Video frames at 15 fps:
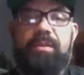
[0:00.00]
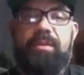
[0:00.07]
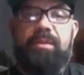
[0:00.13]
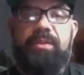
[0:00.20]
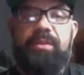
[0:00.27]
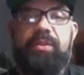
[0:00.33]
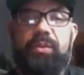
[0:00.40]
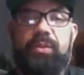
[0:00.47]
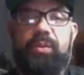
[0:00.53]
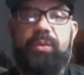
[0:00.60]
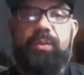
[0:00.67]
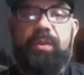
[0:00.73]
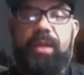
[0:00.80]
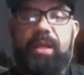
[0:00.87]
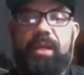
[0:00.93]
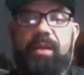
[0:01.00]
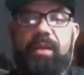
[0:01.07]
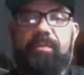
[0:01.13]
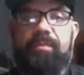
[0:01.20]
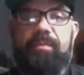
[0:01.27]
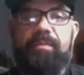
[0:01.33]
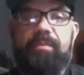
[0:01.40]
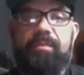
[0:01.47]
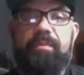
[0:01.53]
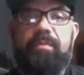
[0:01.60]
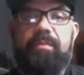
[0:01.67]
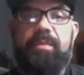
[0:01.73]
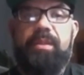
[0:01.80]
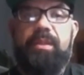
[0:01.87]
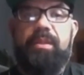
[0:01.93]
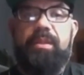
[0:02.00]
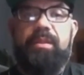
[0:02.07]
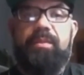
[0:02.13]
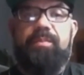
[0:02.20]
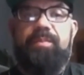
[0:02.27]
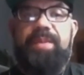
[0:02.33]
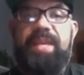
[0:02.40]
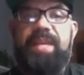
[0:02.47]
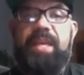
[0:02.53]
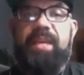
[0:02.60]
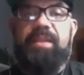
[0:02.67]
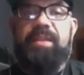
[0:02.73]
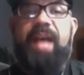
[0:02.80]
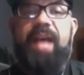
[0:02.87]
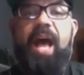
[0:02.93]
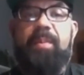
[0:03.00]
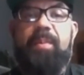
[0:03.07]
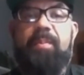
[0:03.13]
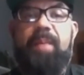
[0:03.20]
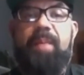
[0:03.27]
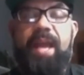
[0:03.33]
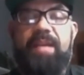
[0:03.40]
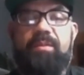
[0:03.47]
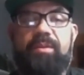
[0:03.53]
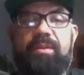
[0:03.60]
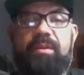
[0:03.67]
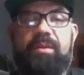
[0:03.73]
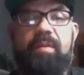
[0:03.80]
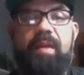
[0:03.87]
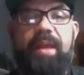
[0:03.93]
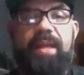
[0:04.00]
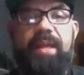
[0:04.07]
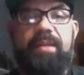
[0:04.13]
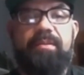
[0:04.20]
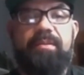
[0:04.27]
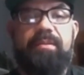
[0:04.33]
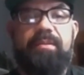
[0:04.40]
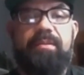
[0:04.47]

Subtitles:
to being top of mind with your clients.